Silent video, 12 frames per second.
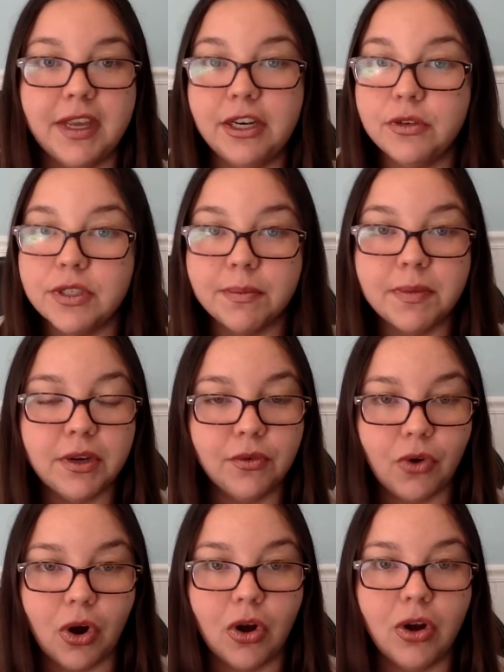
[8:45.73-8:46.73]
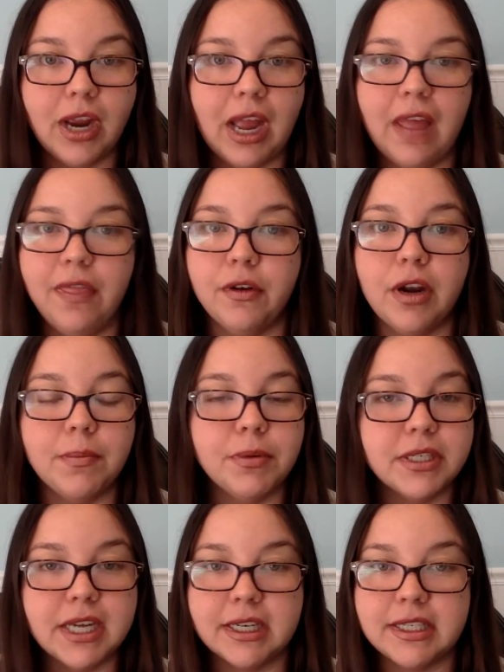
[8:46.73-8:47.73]
If they do something wrong and they're
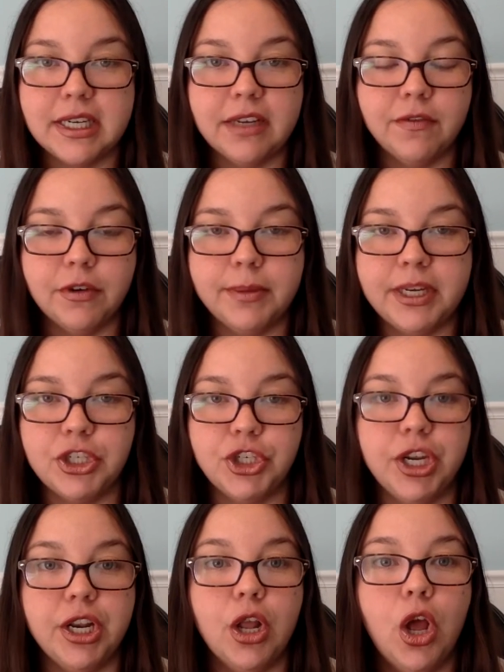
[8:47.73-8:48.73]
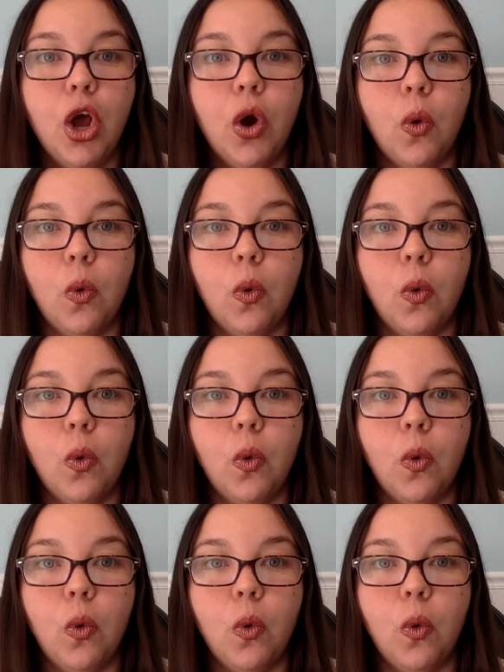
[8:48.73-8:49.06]
not protecting information,